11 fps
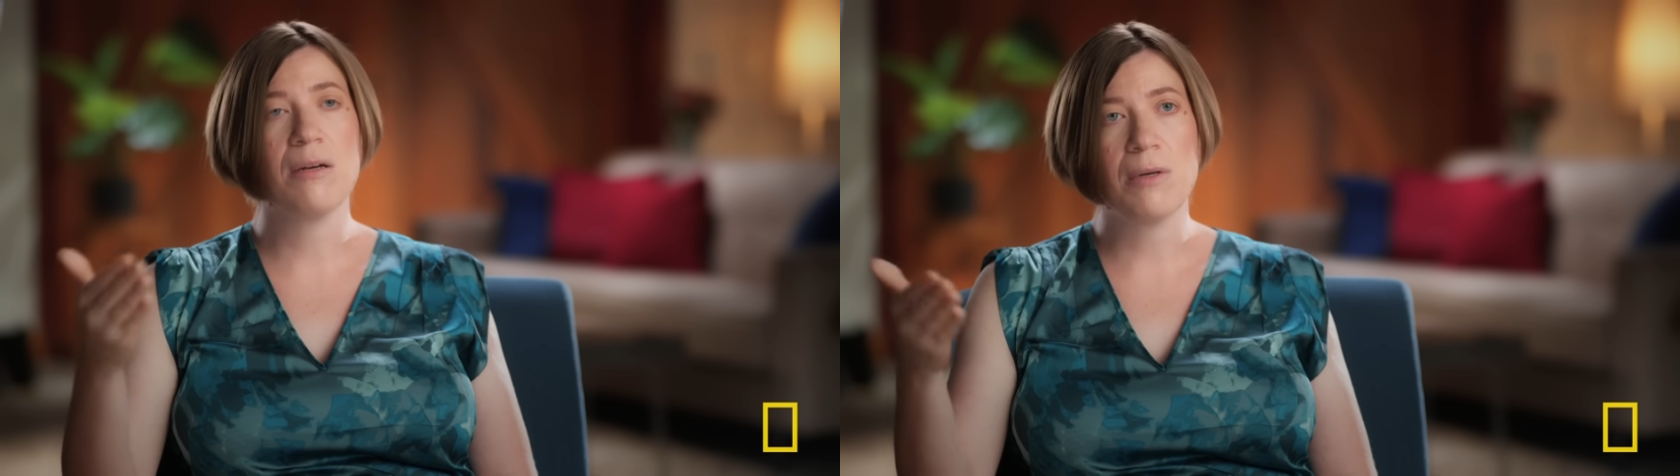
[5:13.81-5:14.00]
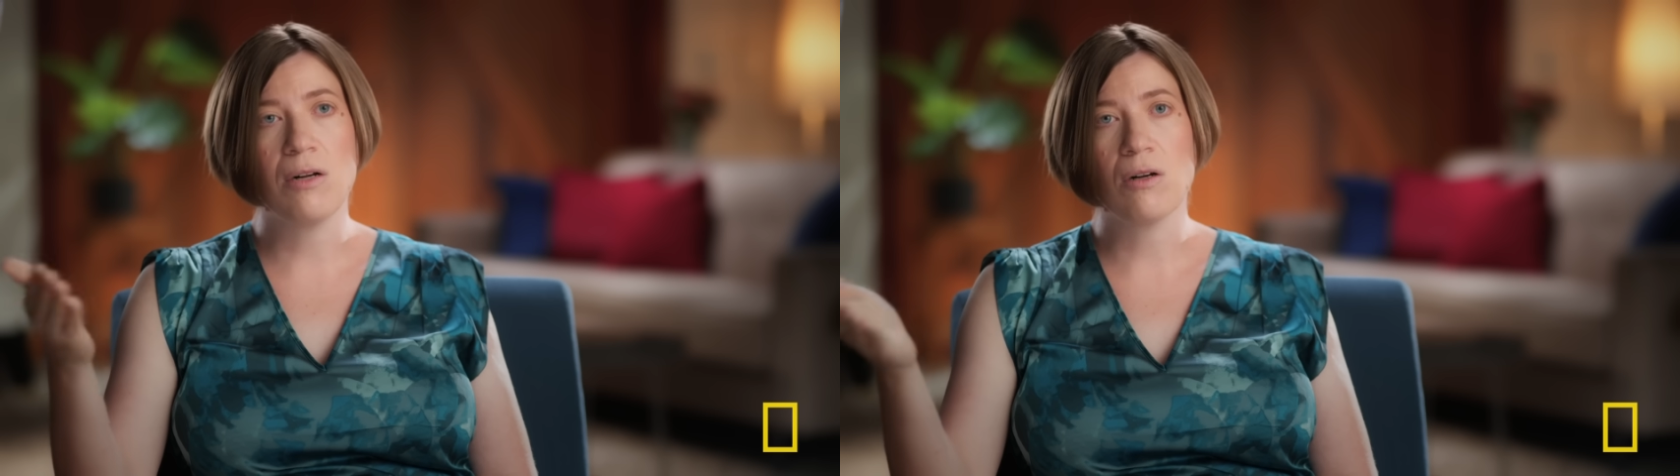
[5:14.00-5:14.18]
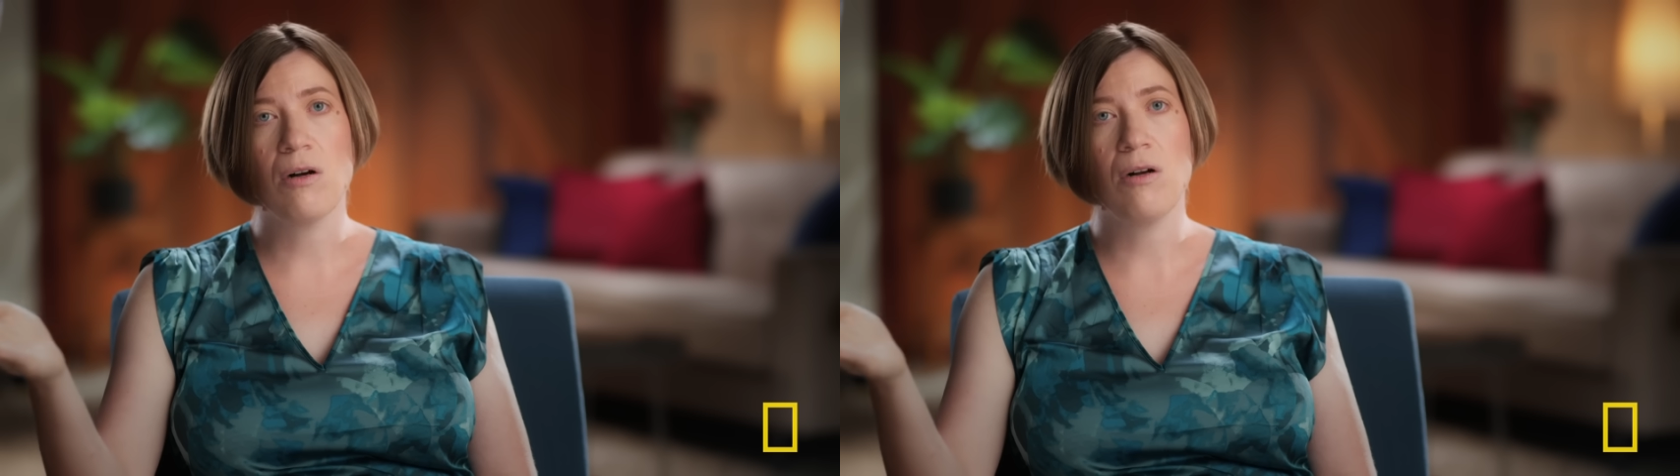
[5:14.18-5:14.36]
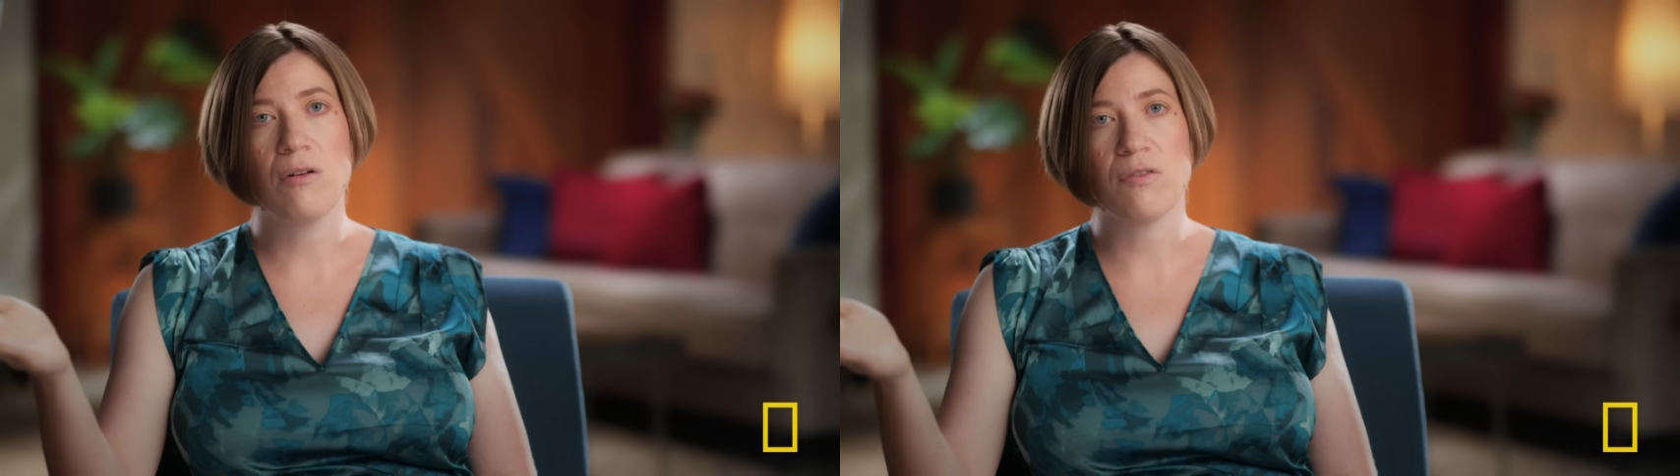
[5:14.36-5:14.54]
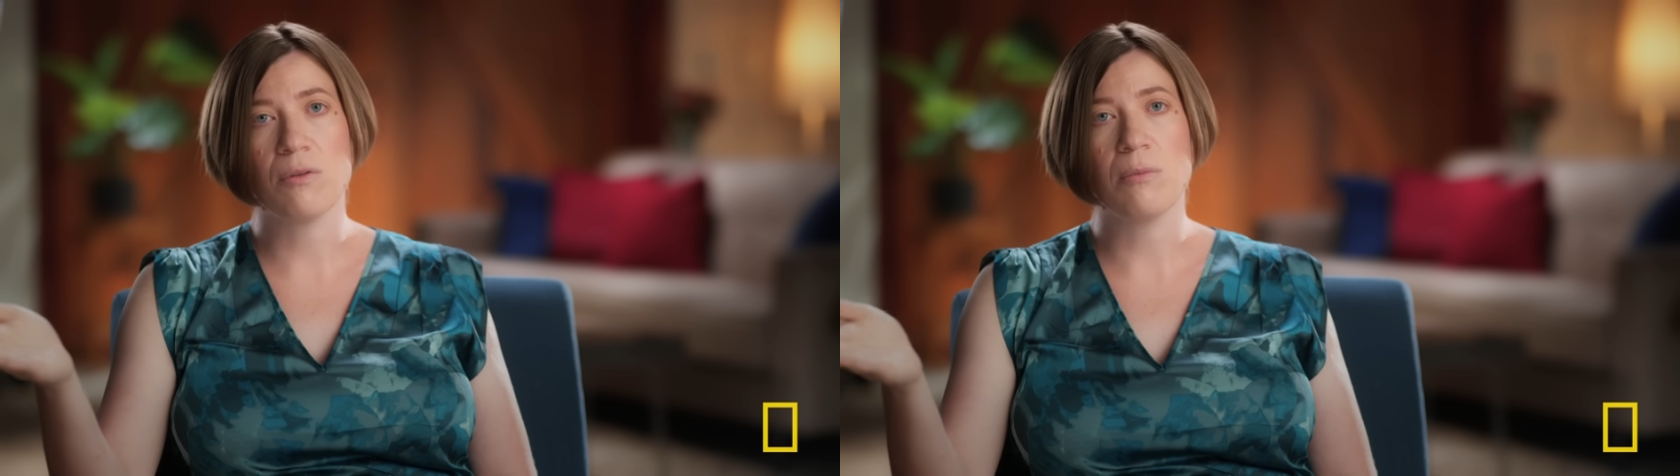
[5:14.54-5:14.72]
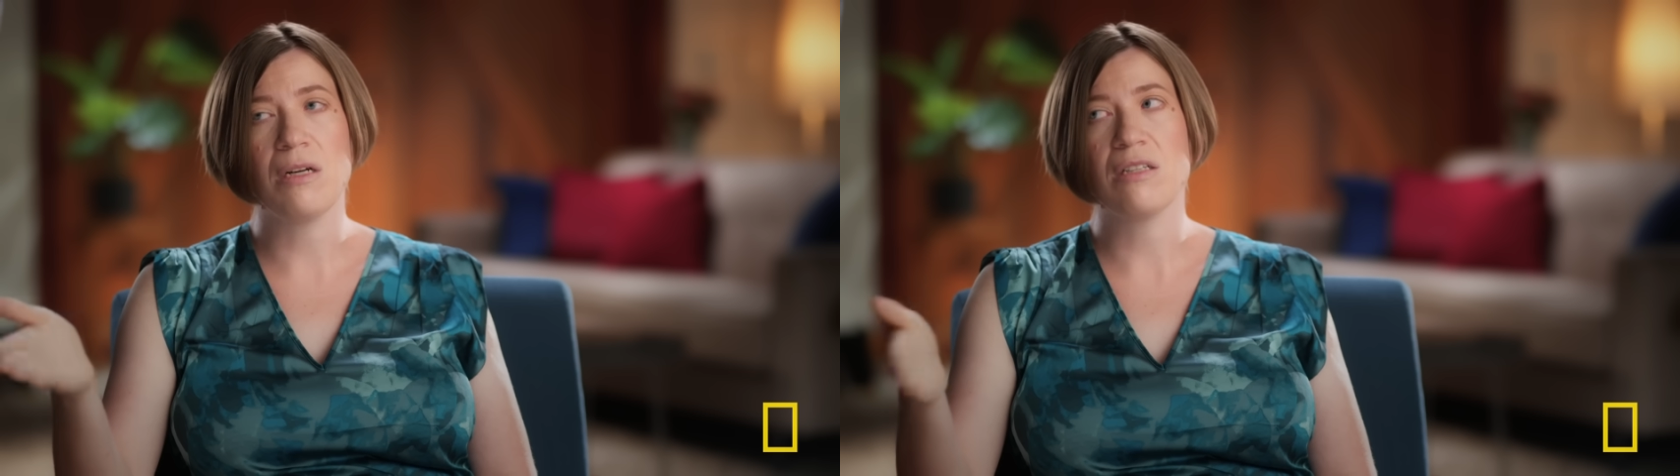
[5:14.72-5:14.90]
up alcohol
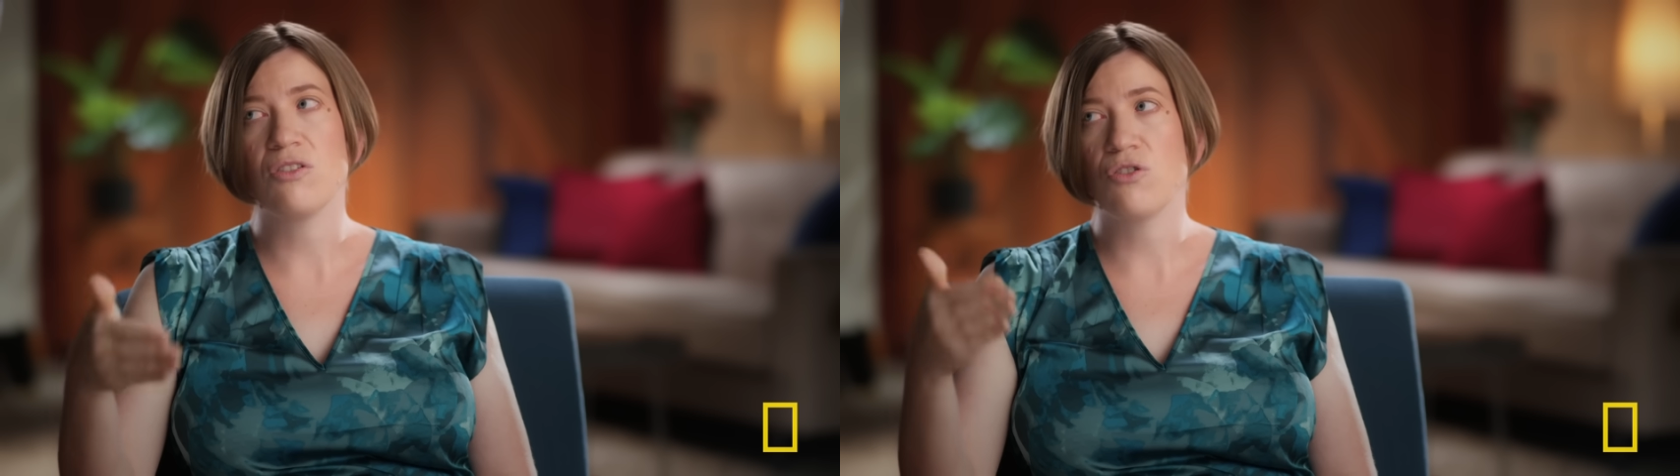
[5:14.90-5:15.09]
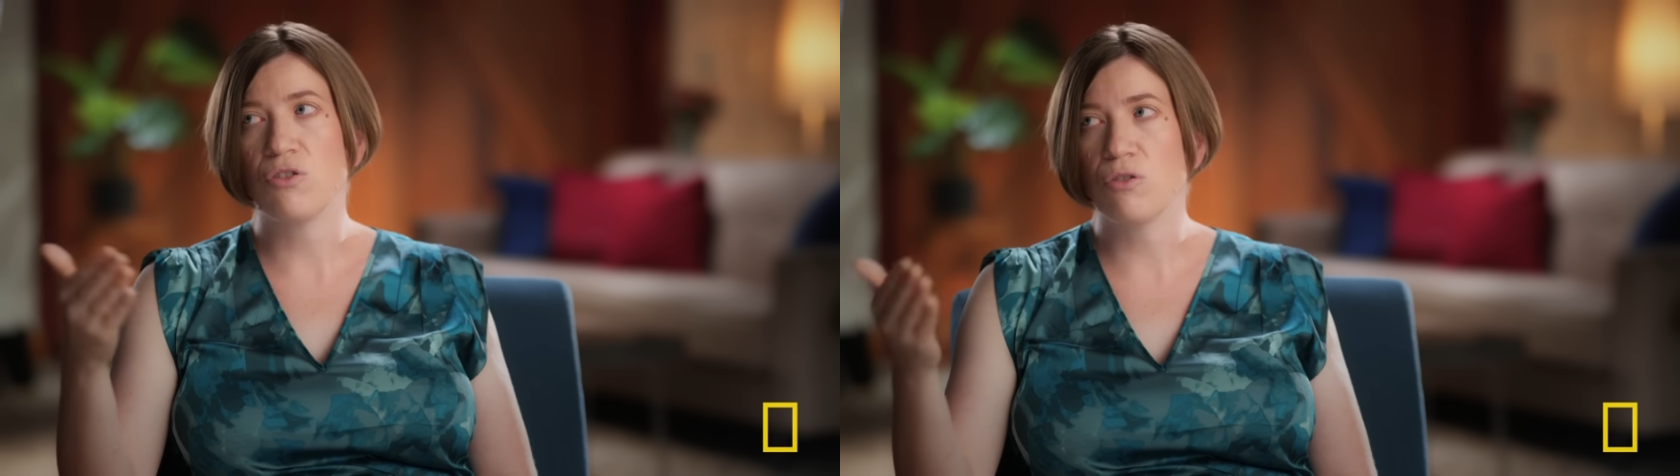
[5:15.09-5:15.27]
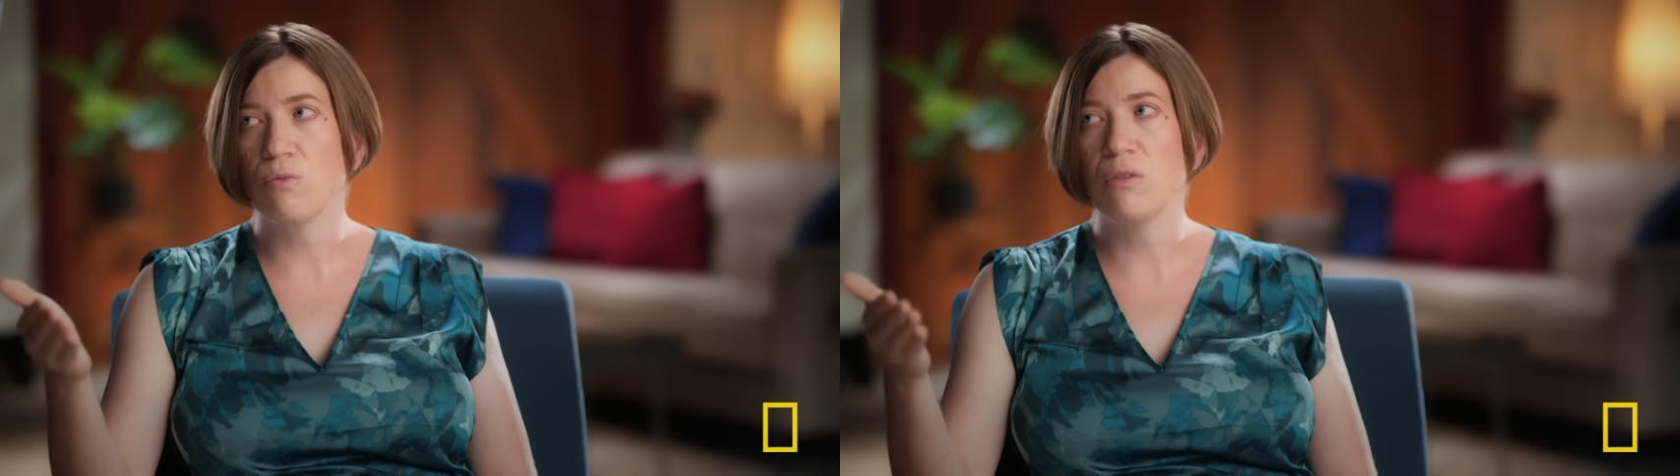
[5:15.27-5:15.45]
for a month is just a